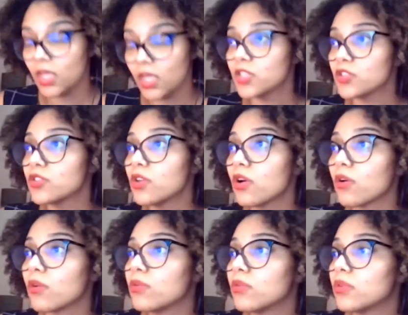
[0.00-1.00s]

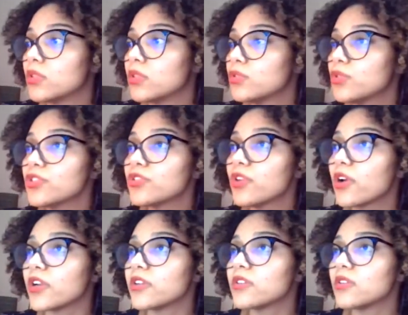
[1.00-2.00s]
So, to
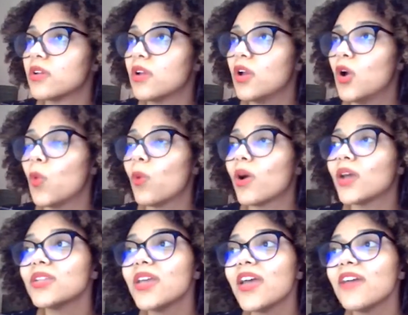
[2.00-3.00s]
start, what
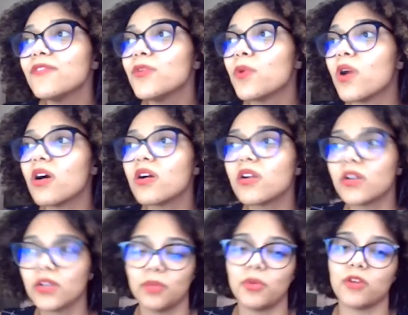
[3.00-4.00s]
have you heard
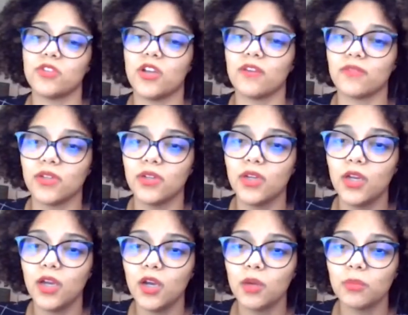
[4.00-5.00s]
about Java?
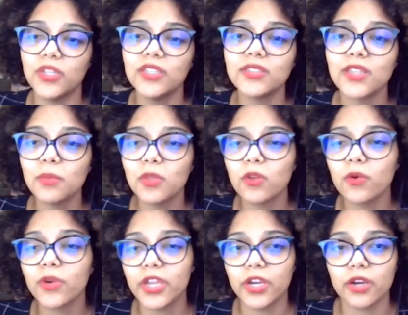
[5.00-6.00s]
Please let me know
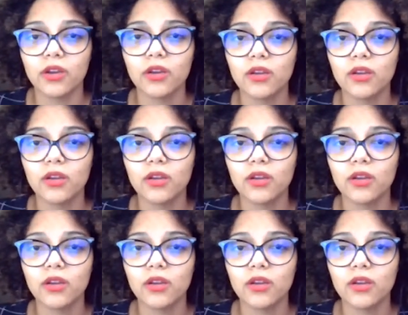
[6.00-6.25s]
here.